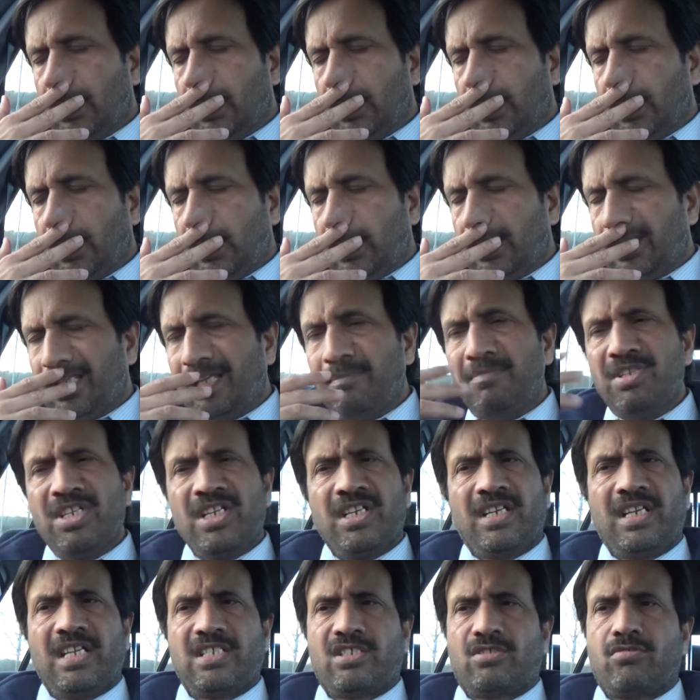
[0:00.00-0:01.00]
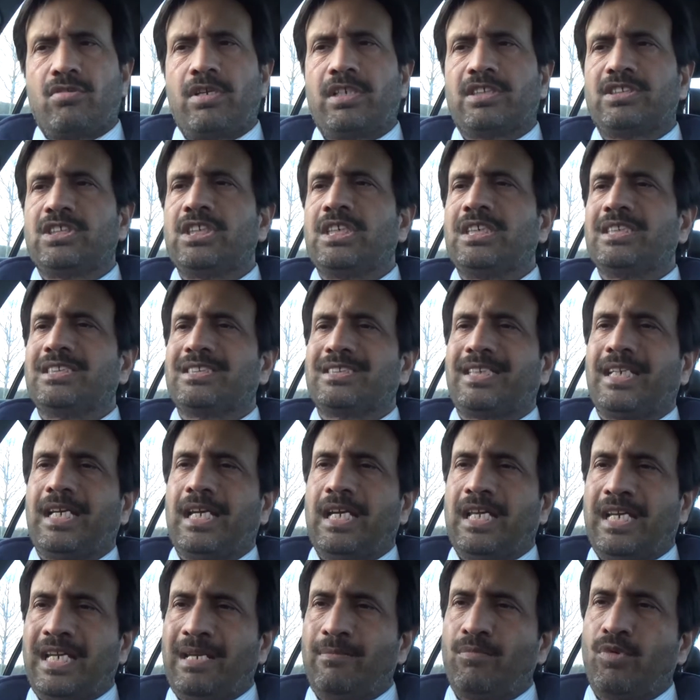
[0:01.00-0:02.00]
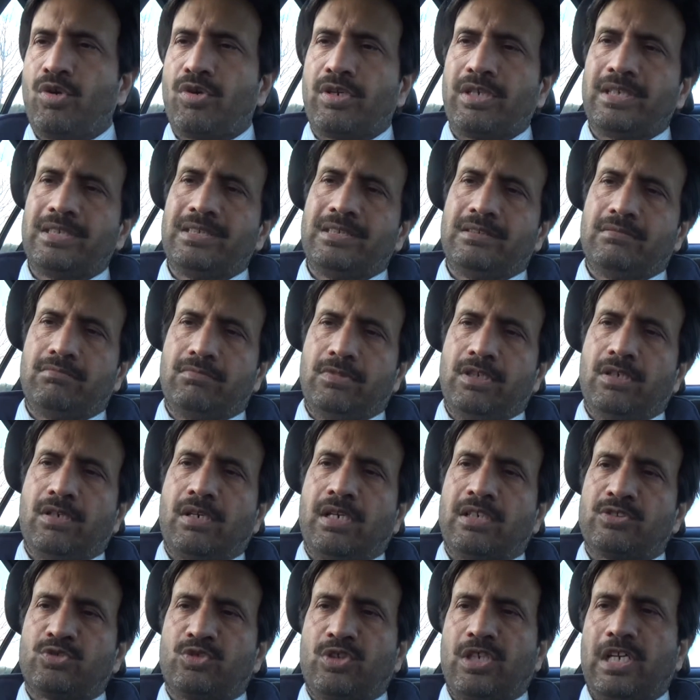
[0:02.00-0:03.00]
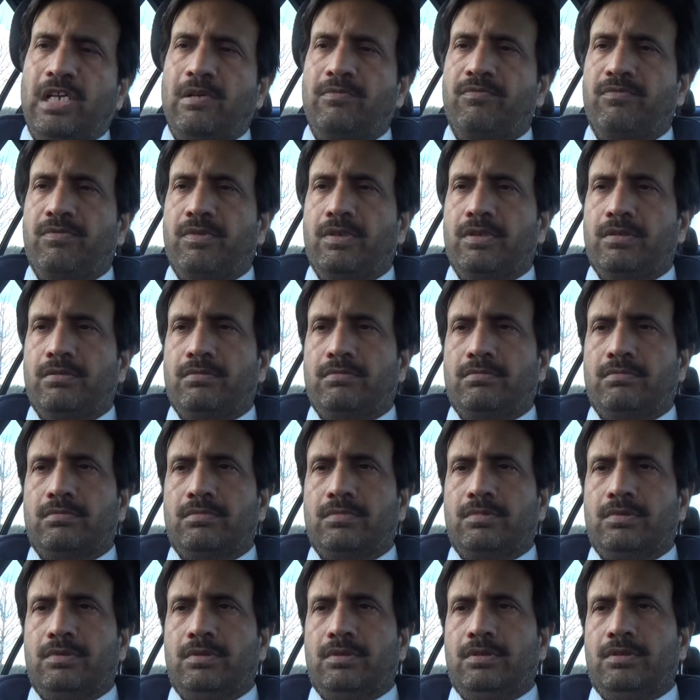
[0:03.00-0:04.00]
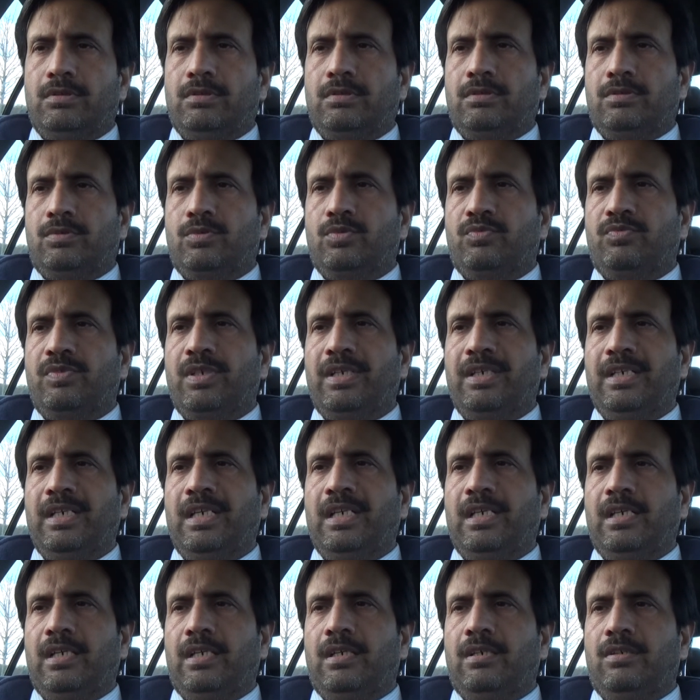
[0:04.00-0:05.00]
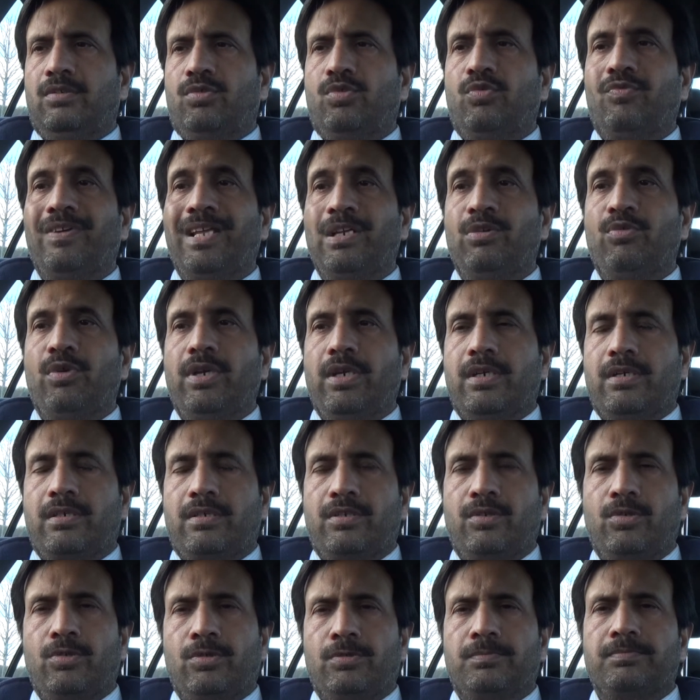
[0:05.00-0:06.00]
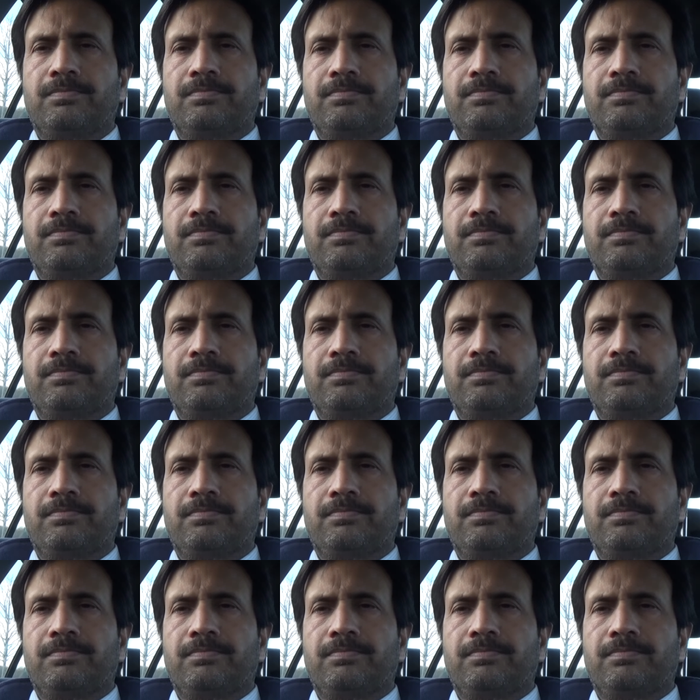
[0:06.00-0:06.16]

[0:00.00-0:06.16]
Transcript: and the imaging tests like CT scan, MRI, they are also helpful uh, to find any kind, to evaluate, you know.